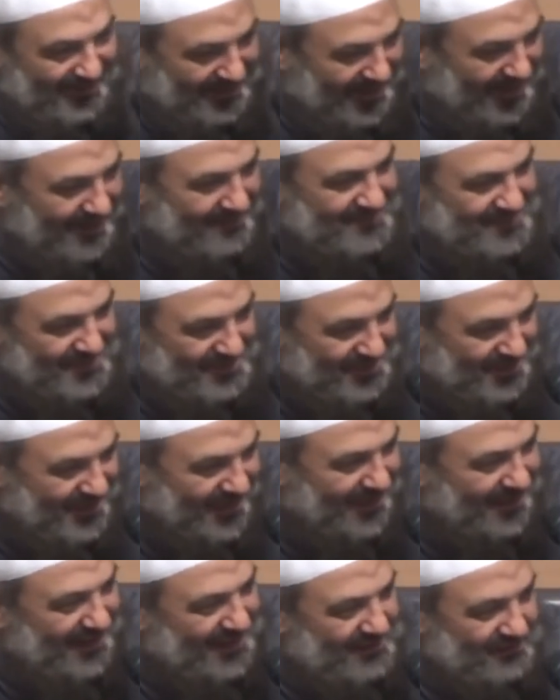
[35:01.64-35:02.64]
becomes a
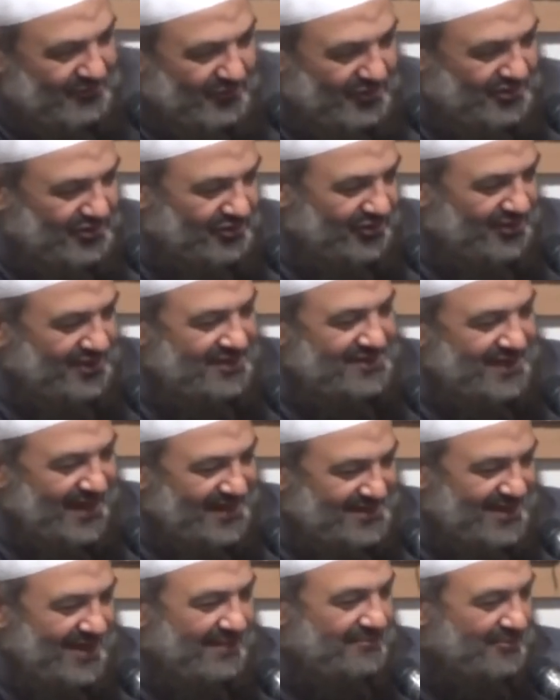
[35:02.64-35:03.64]
Shaykh, he would
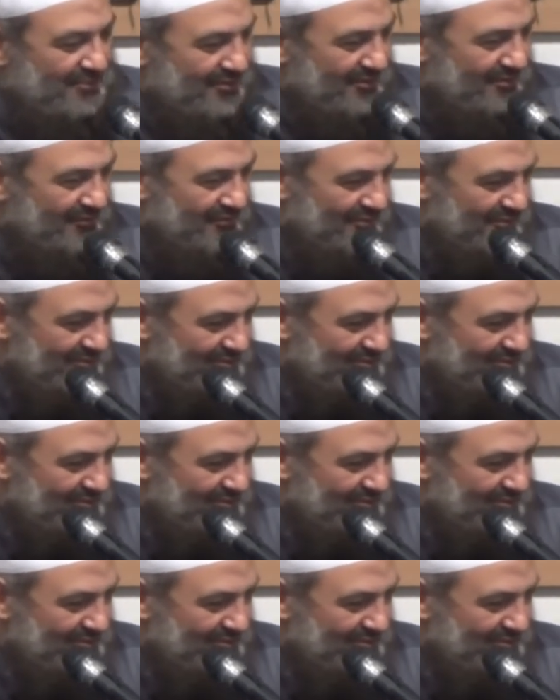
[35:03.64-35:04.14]
criticize that book, of